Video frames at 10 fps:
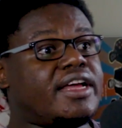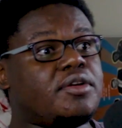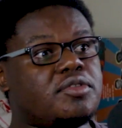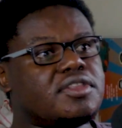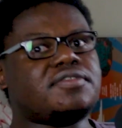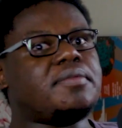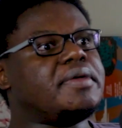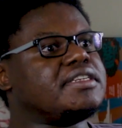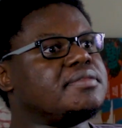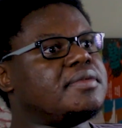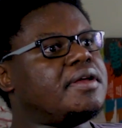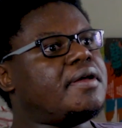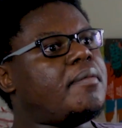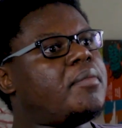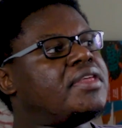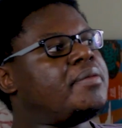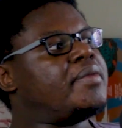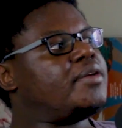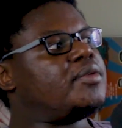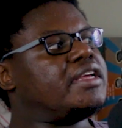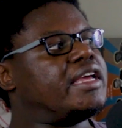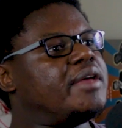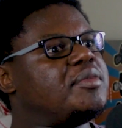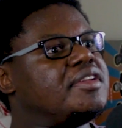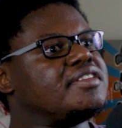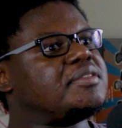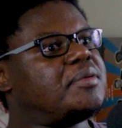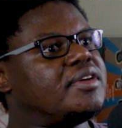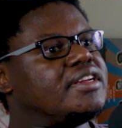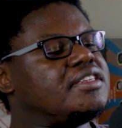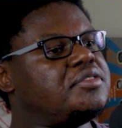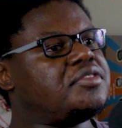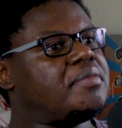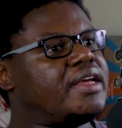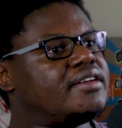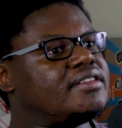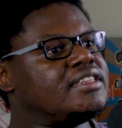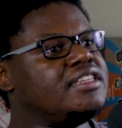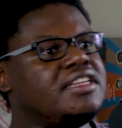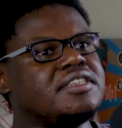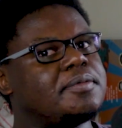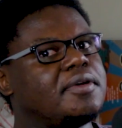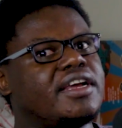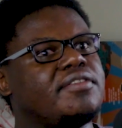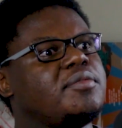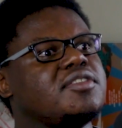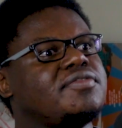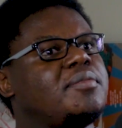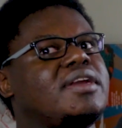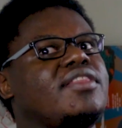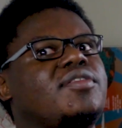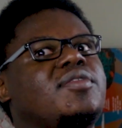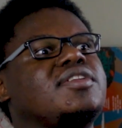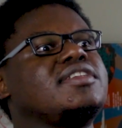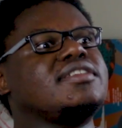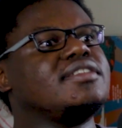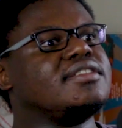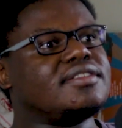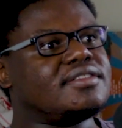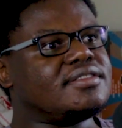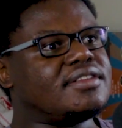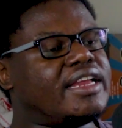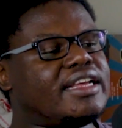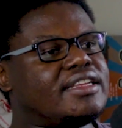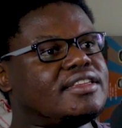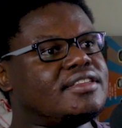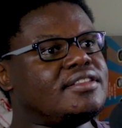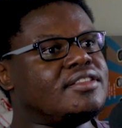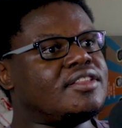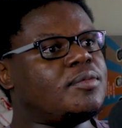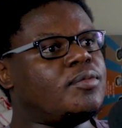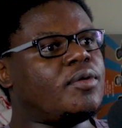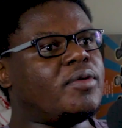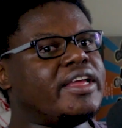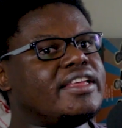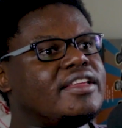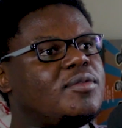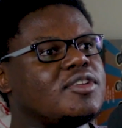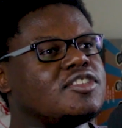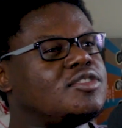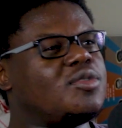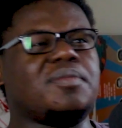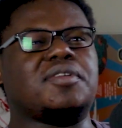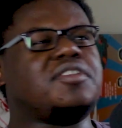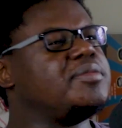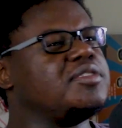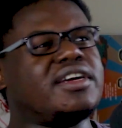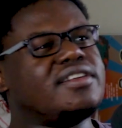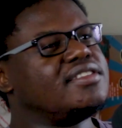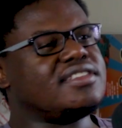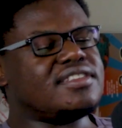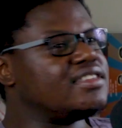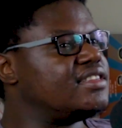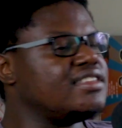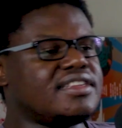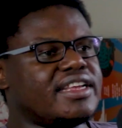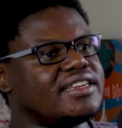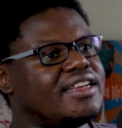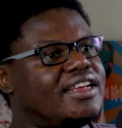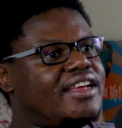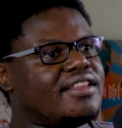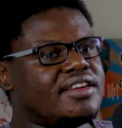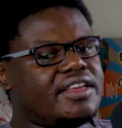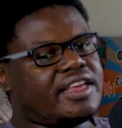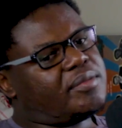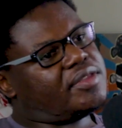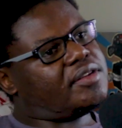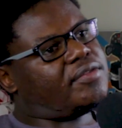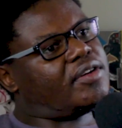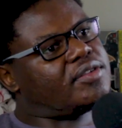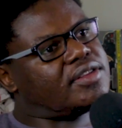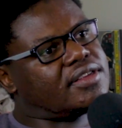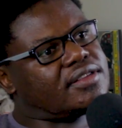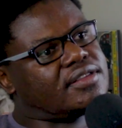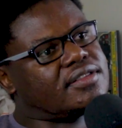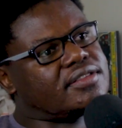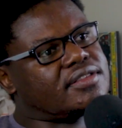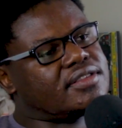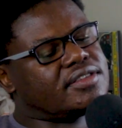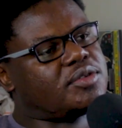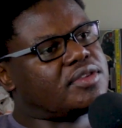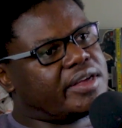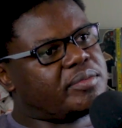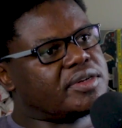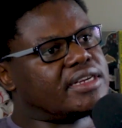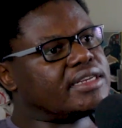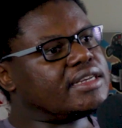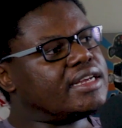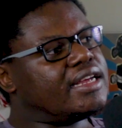I don't know this verbatim, but that man, when he came in, spoke in a different manner. He spoke like from another world. Like the way he was talking about cryptocurrencies and this and that, and then he came and then he followed the toe of the company line,